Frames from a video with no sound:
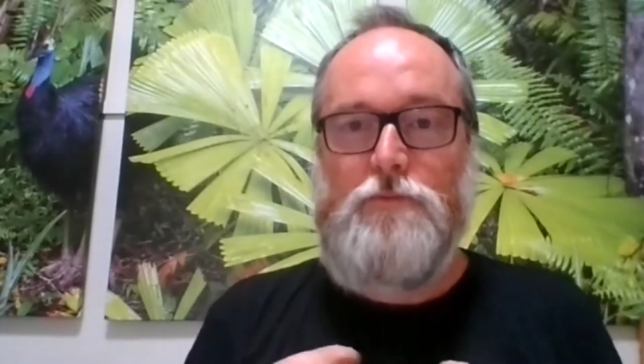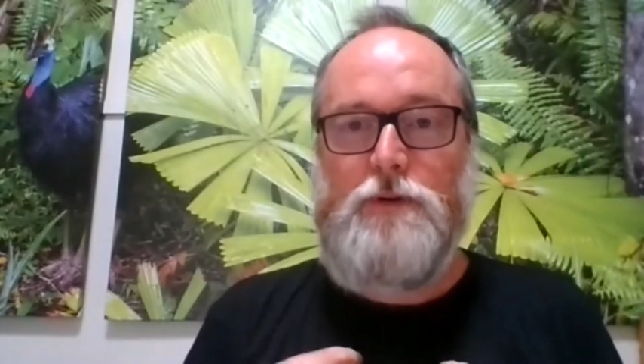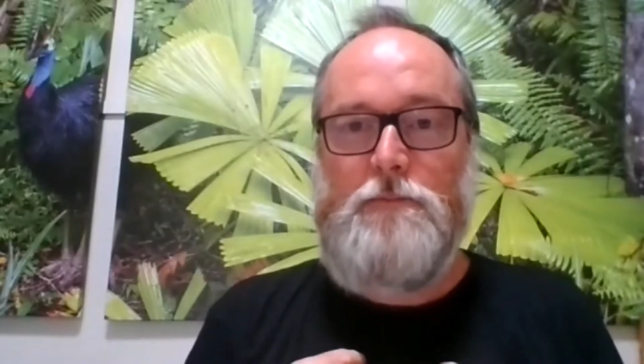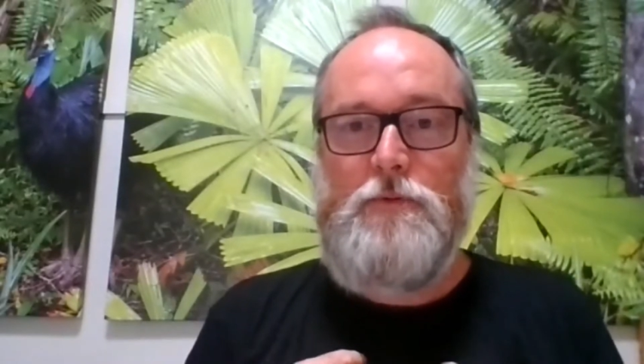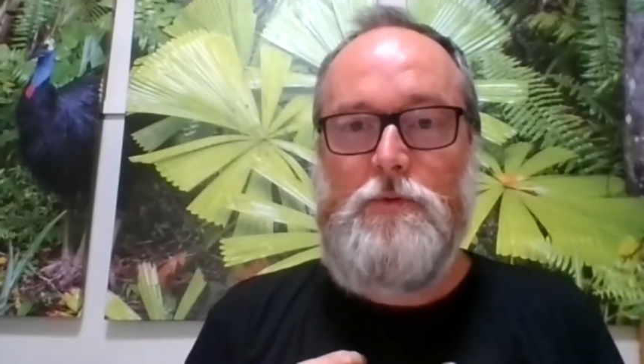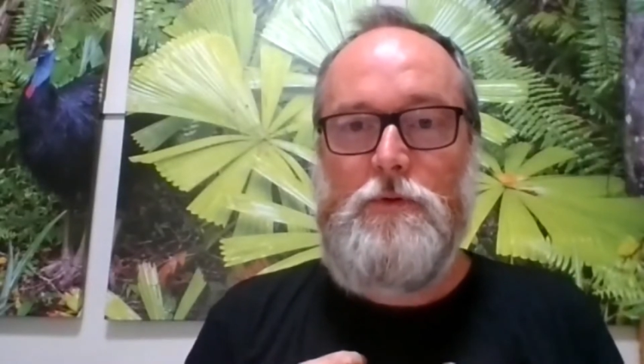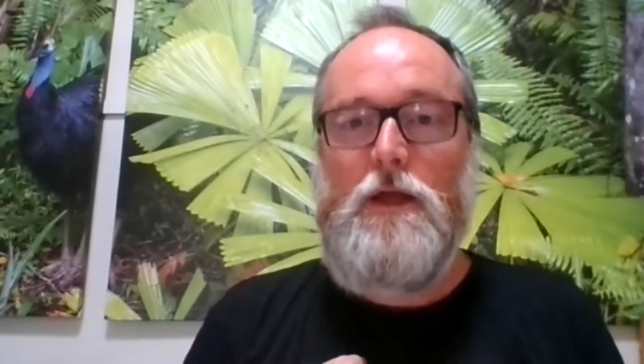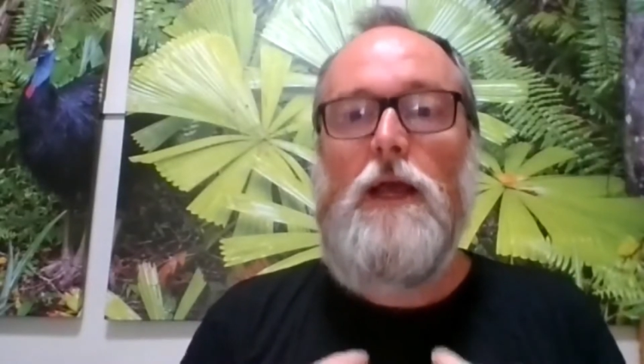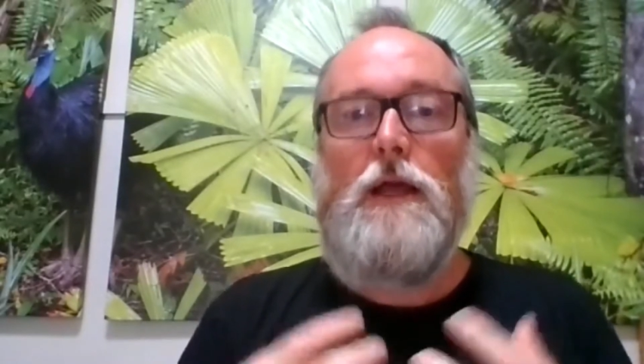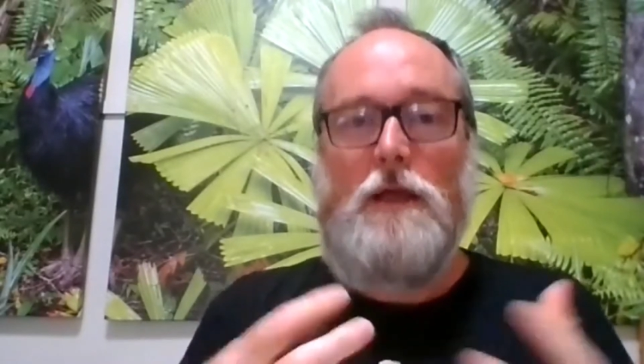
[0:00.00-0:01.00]
people,
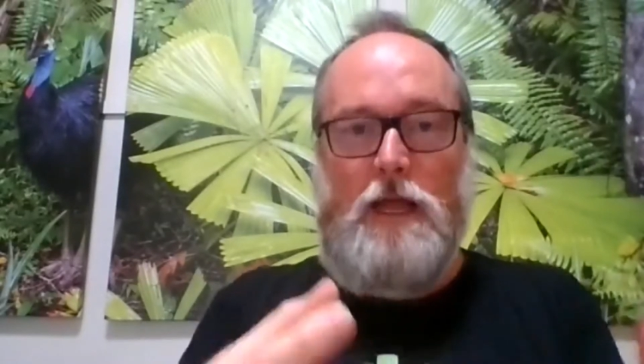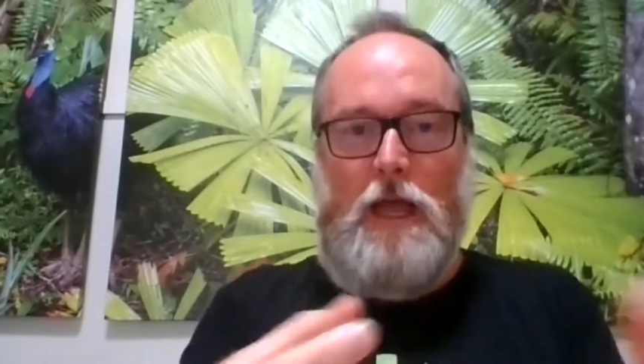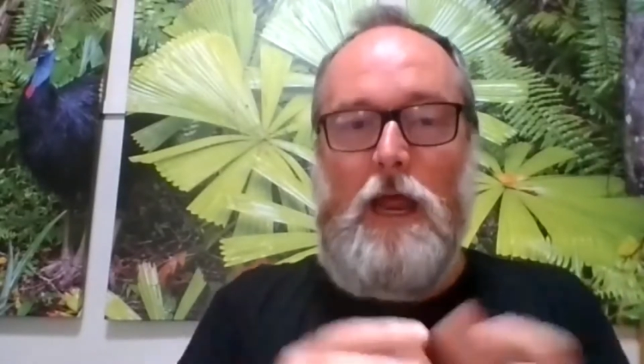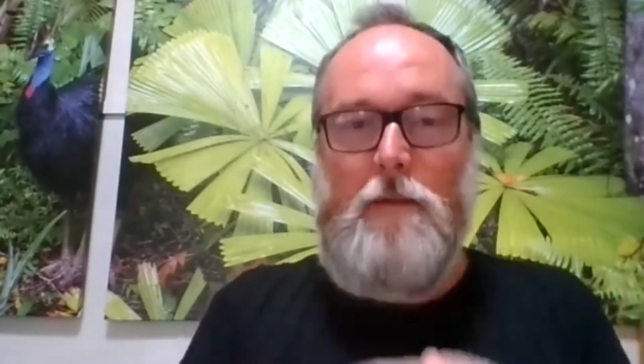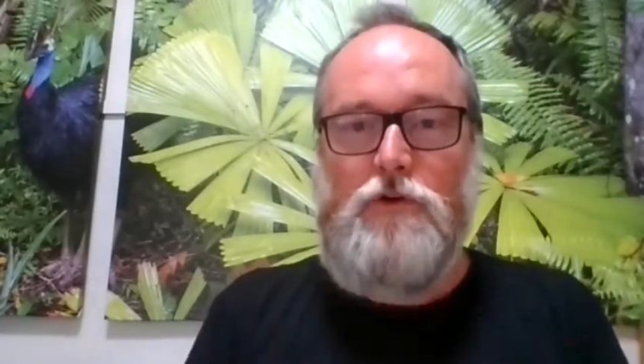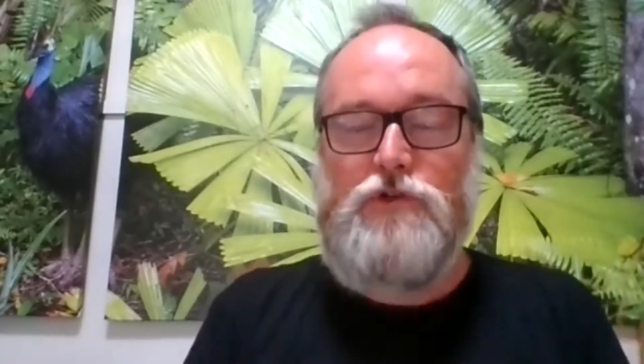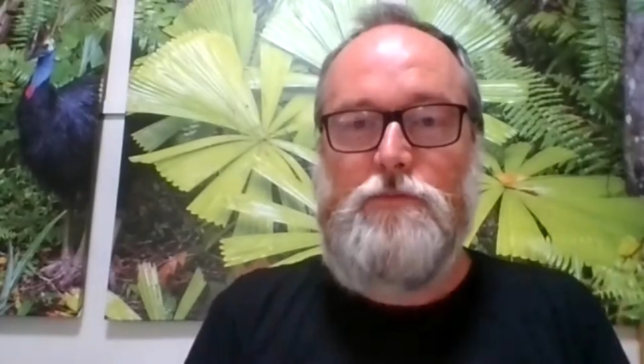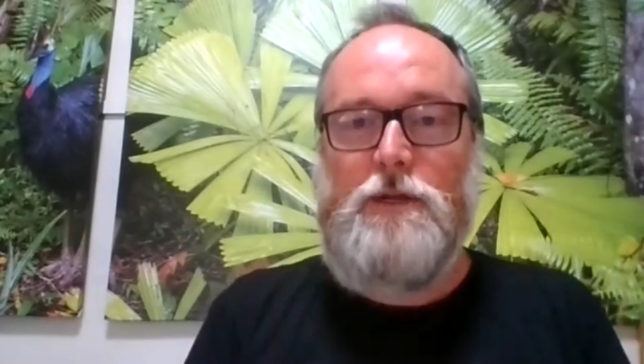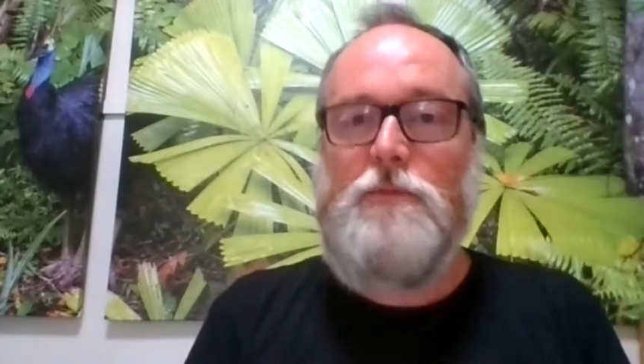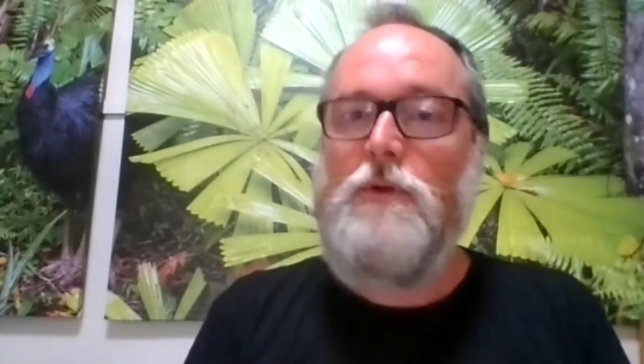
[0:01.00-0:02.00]

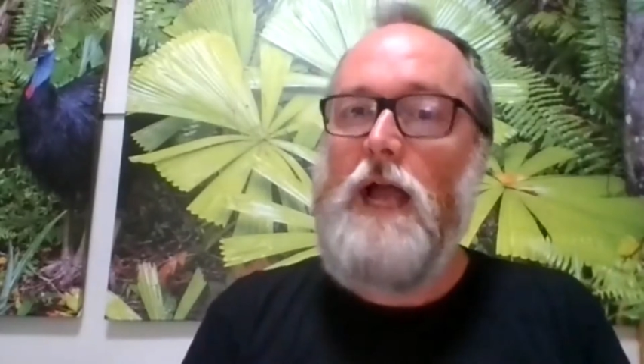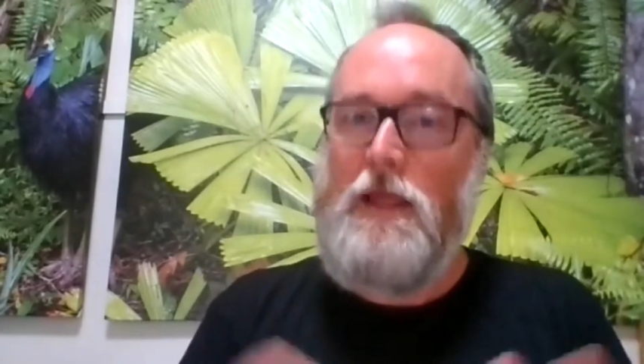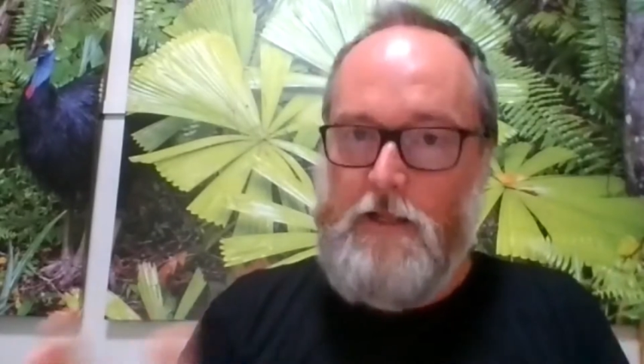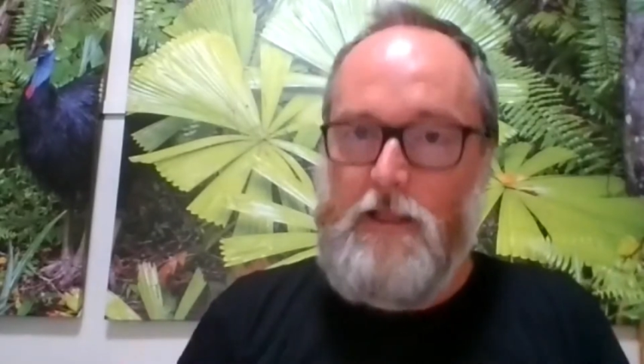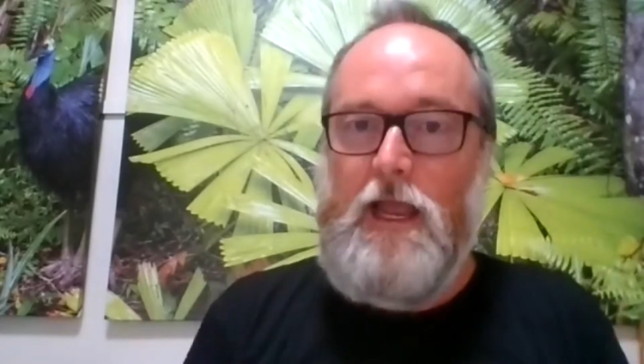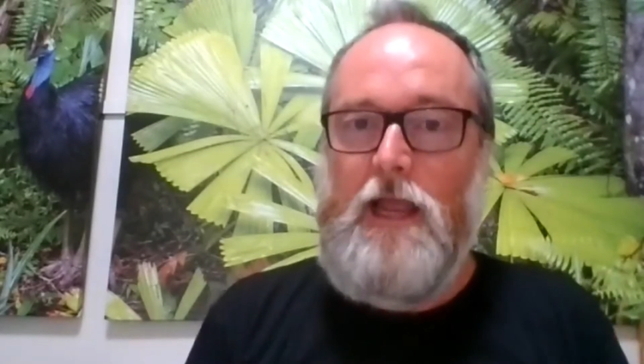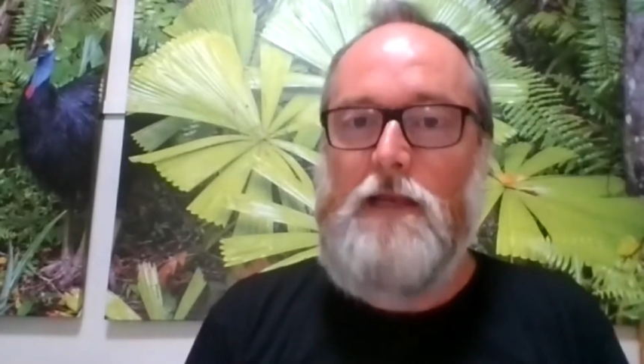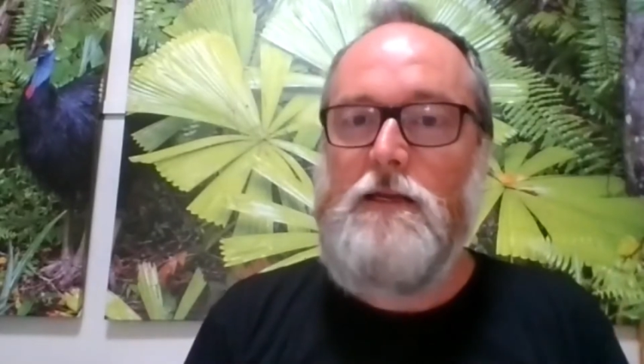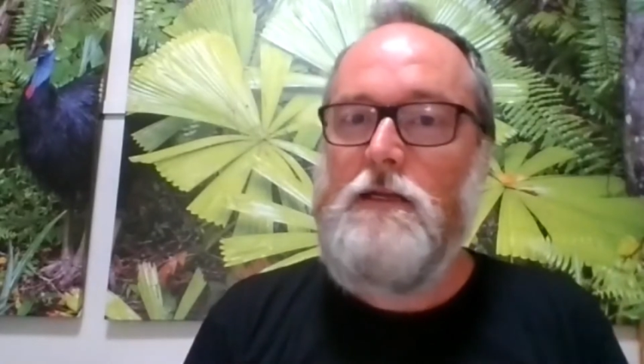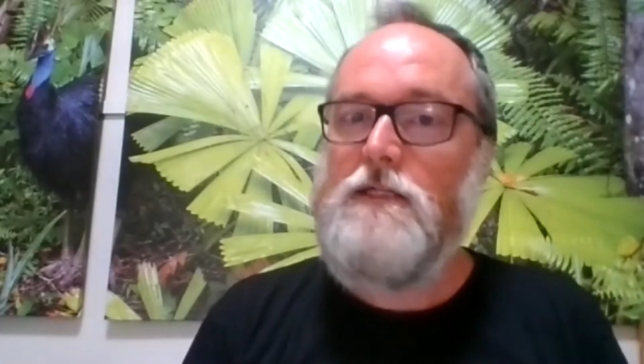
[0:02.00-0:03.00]
Aboriginal people and the land.